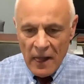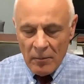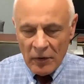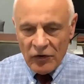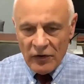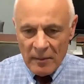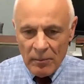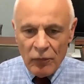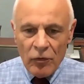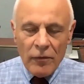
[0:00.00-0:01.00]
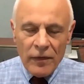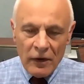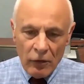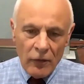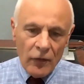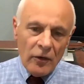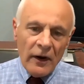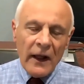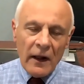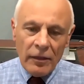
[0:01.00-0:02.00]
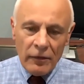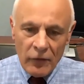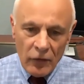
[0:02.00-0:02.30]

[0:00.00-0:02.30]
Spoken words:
but to improve the overall health of